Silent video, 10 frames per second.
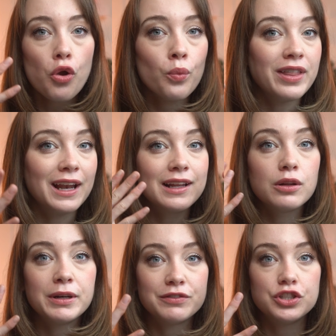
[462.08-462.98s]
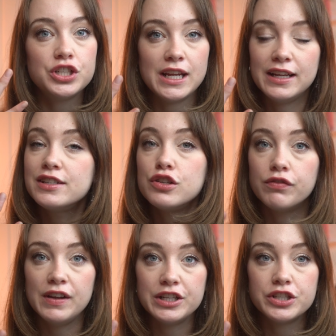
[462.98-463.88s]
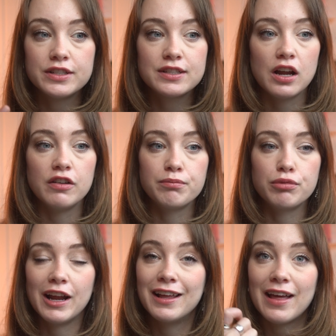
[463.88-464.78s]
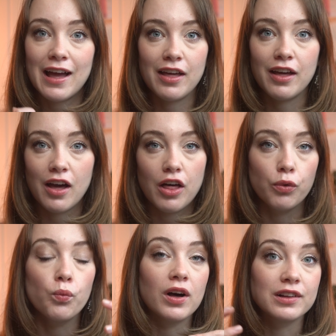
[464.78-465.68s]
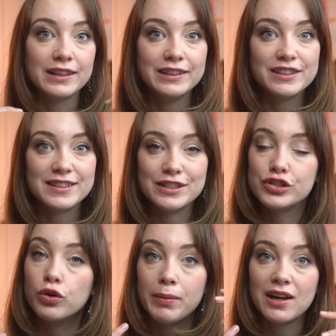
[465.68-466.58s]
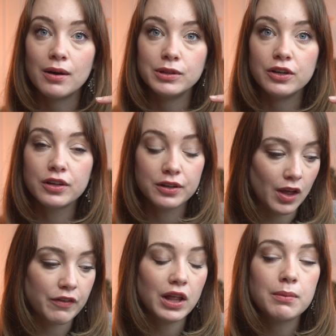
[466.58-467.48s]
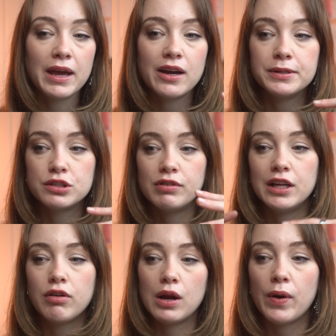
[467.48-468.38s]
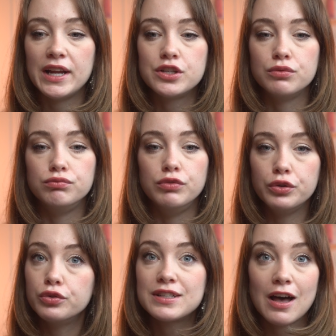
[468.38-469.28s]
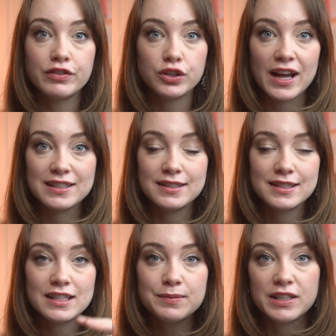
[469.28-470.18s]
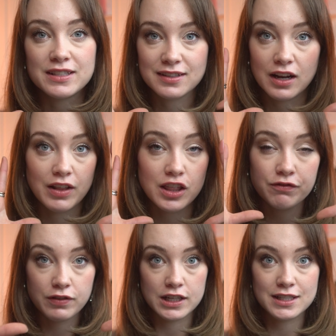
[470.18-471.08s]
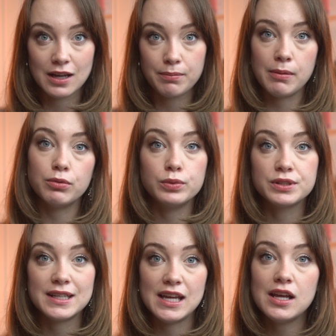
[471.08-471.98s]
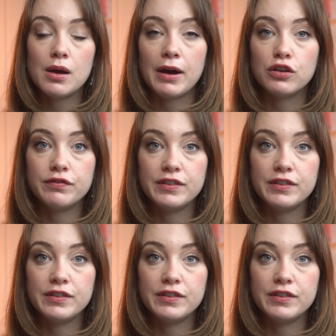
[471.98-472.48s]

with a little bit of sheen to your features to kind of bring that otherworldliness into your makeup look. I feel like makeup is a really great way to root yourself in your essences because it's kind of like the first thing people will see about your